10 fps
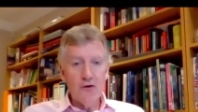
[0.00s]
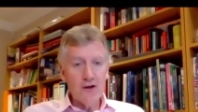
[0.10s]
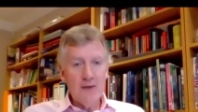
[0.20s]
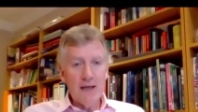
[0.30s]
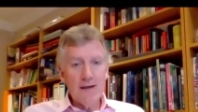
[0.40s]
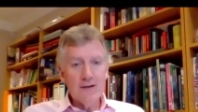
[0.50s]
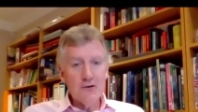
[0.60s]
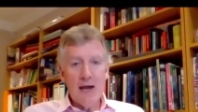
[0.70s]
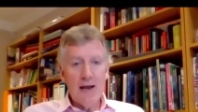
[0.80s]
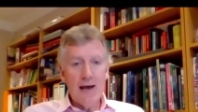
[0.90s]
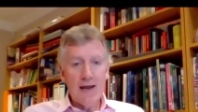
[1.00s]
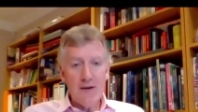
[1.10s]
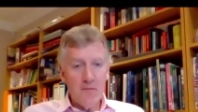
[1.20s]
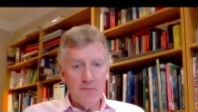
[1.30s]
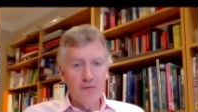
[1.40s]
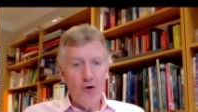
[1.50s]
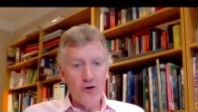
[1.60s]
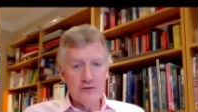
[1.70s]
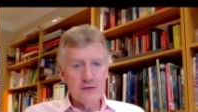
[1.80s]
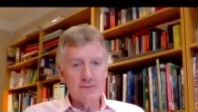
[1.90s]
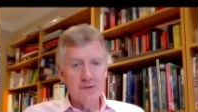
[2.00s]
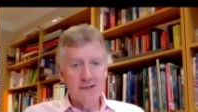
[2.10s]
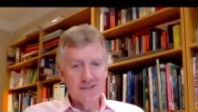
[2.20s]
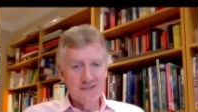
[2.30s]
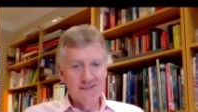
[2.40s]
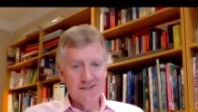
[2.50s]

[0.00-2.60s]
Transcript: got to make it to LA before Christmas,